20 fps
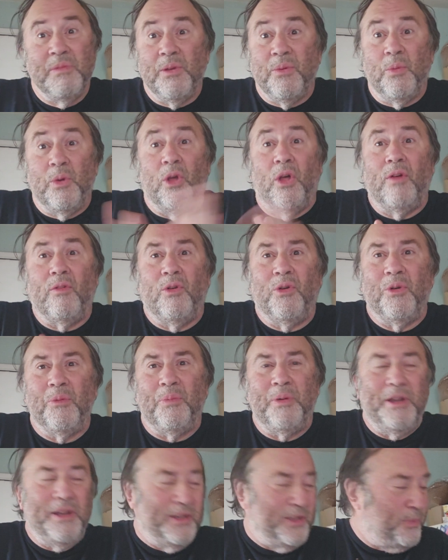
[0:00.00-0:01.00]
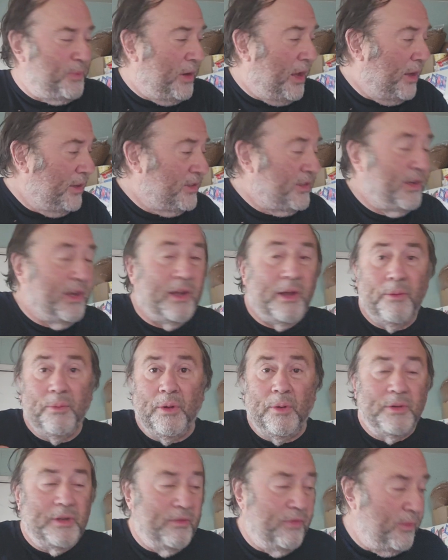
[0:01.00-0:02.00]
We all have our own opinions, but I say I
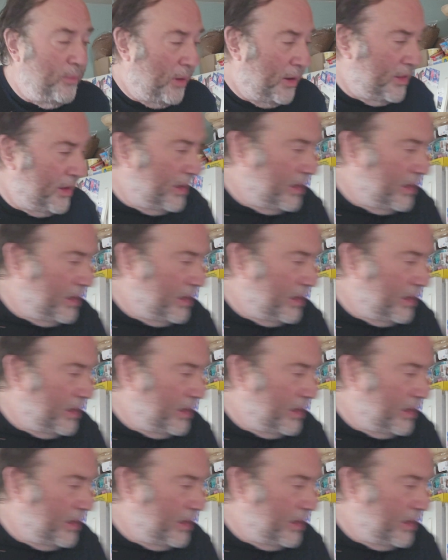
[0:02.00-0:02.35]
would definitely buy that